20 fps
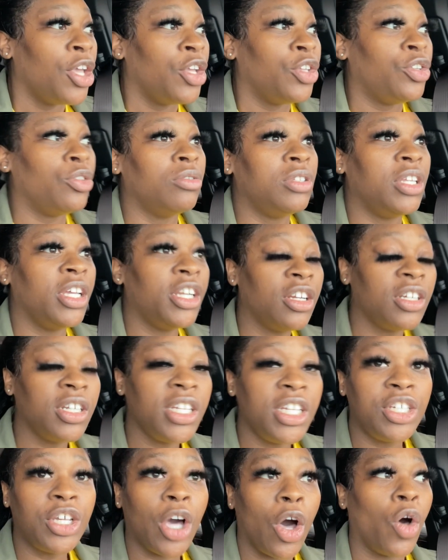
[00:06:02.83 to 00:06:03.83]
You
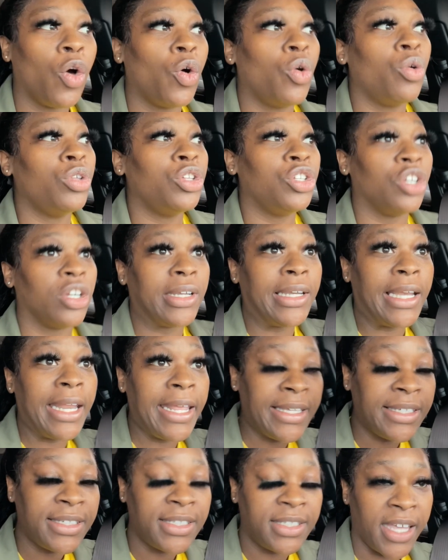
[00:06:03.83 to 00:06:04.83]
literally go your
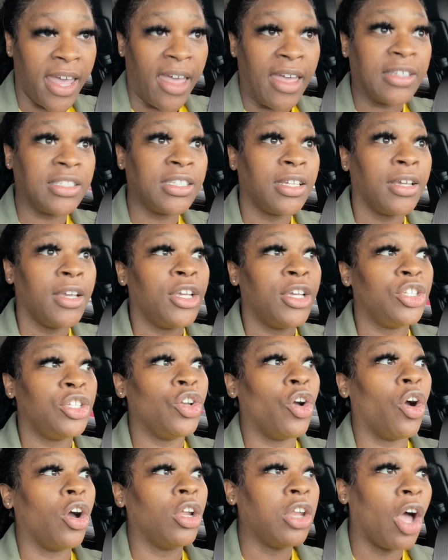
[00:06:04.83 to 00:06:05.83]
leaks test,
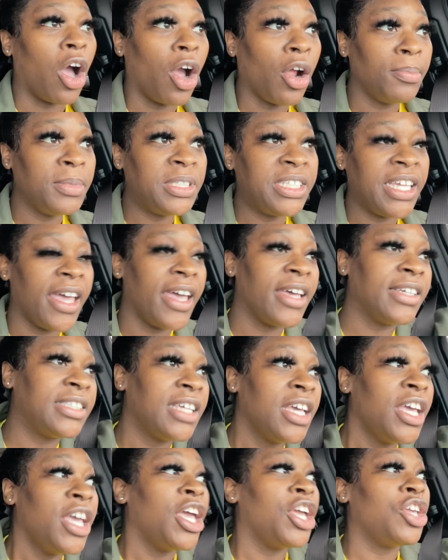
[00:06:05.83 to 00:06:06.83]
your alarm test,
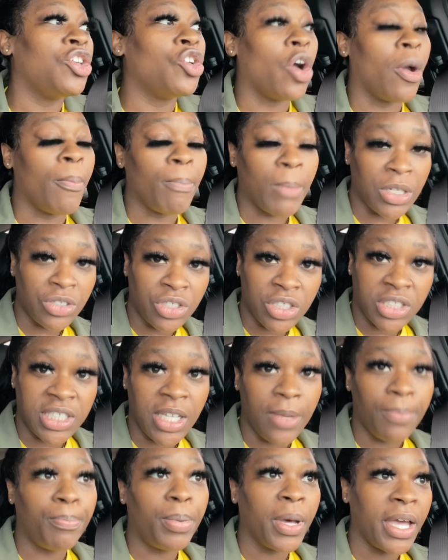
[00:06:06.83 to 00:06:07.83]
and your emergency
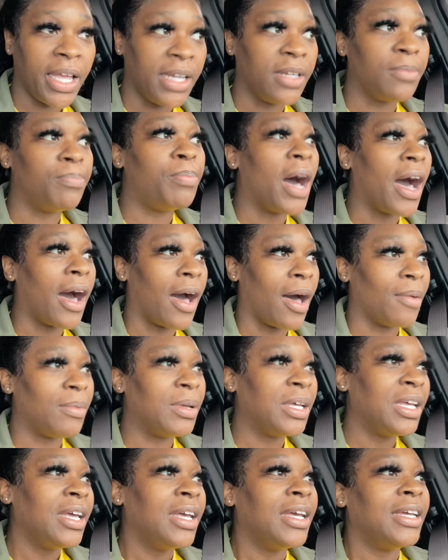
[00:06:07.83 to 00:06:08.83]
button pop.
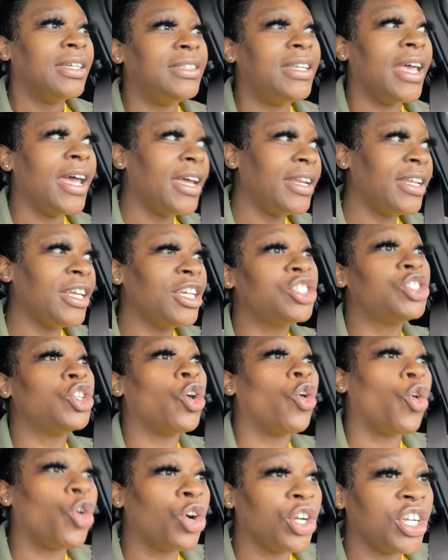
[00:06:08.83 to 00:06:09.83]
That is the
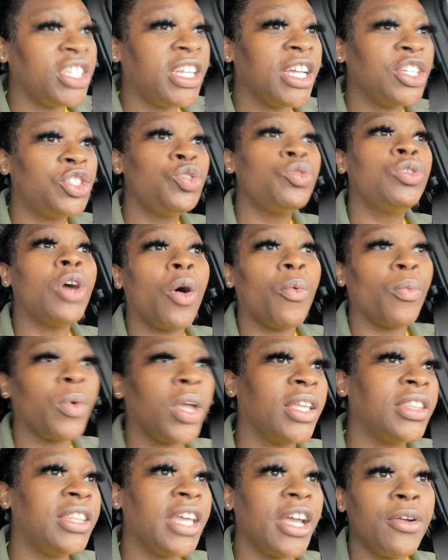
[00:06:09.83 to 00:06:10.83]
order that you go
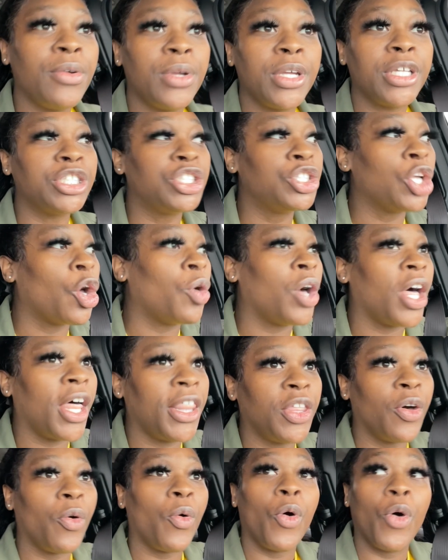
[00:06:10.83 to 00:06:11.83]
in. There is no
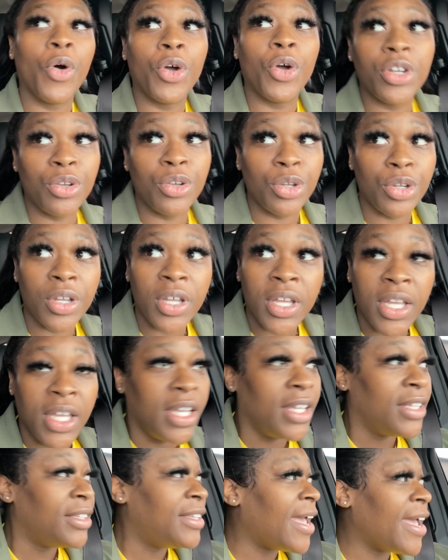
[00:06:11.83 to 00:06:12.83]
other order
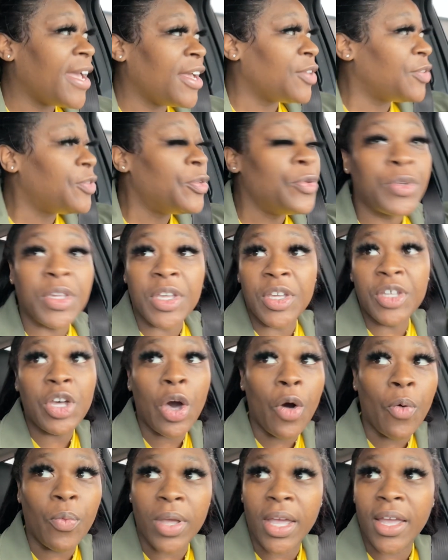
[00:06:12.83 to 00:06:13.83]
that you can
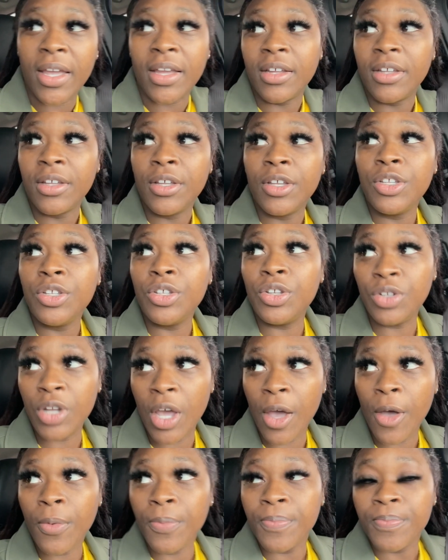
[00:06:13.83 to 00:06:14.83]
go in, you
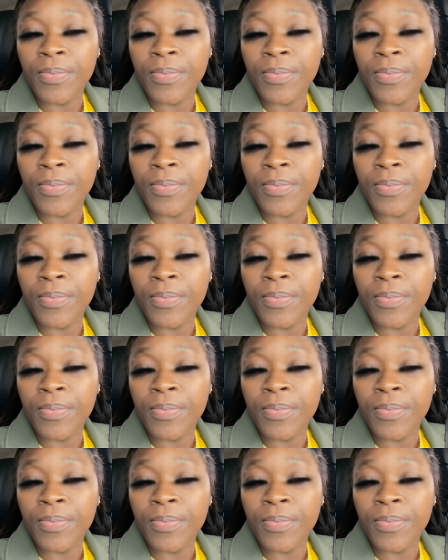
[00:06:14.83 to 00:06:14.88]
know?